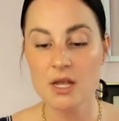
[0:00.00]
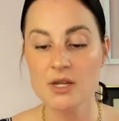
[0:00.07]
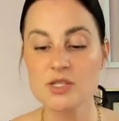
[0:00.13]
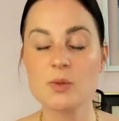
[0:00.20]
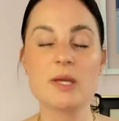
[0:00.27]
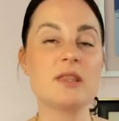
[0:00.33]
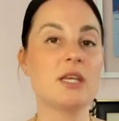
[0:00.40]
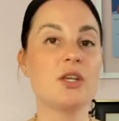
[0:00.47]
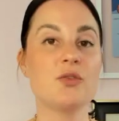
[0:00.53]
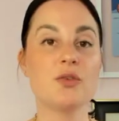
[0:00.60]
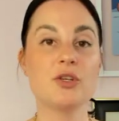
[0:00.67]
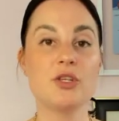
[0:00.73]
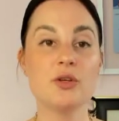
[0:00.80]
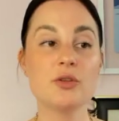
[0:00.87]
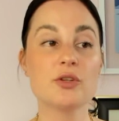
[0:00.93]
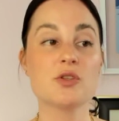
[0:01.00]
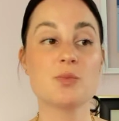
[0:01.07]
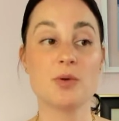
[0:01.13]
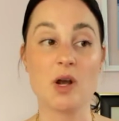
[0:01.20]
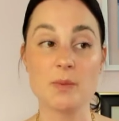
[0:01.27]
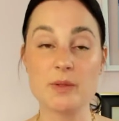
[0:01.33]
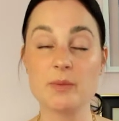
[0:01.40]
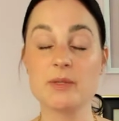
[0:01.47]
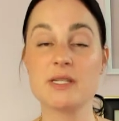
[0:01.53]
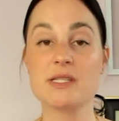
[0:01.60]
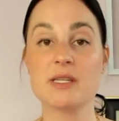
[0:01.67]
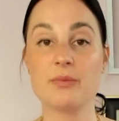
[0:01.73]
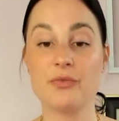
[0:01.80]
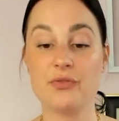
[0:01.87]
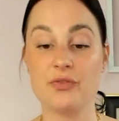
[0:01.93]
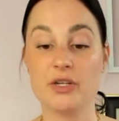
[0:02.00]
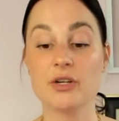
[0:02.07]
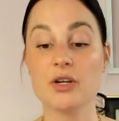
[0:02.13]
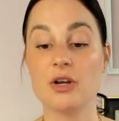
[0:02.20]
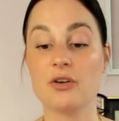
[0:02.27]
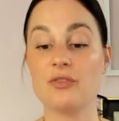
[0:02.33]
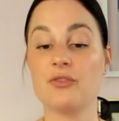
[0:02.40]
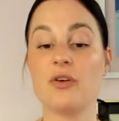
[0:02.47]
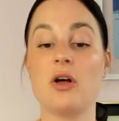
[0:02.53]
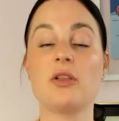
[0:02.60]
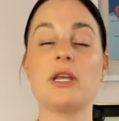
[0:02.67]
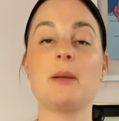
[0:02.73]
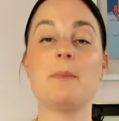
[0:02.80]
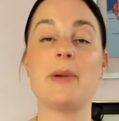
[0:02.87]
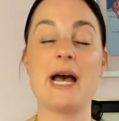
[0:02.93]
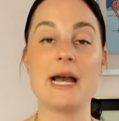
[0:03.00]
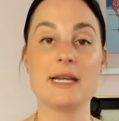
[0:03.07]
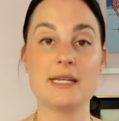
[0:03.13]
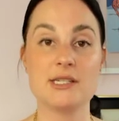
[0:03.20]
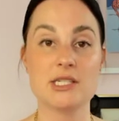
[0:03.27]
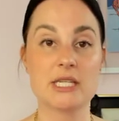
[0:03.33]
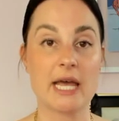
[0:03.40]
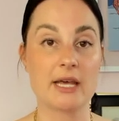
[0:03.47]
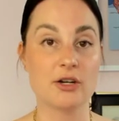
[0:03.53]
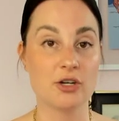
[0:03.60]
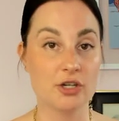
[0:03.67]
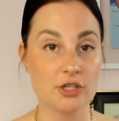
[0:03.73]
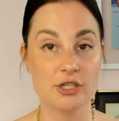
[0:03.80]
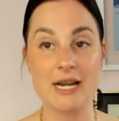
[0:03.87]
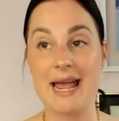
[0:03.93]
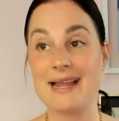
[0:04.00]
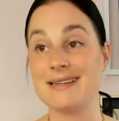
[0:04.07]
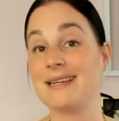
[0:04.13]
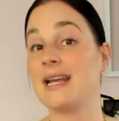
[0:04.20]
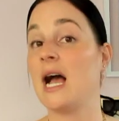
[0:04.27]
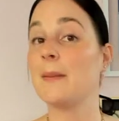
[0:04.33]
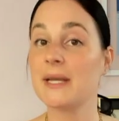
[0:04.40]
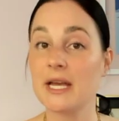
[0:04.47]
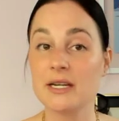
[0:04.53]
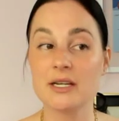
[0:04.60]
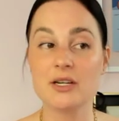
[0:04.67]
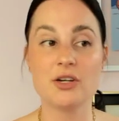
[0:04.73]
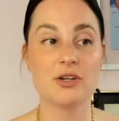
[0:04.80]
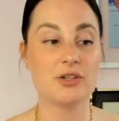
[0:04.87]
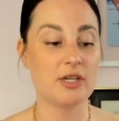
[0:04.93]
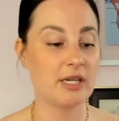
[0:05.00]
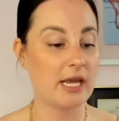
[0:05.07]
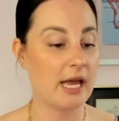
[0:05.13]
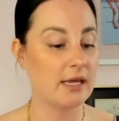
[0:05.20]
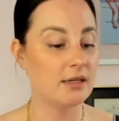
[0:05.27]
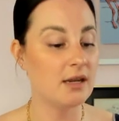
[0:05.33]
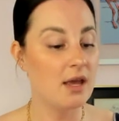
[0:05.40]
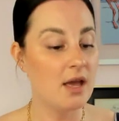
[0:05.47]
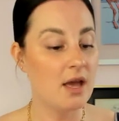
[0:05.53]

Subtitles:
So I think for you, there's probably some fear of falling back into that hurt, ending up getting hurt again.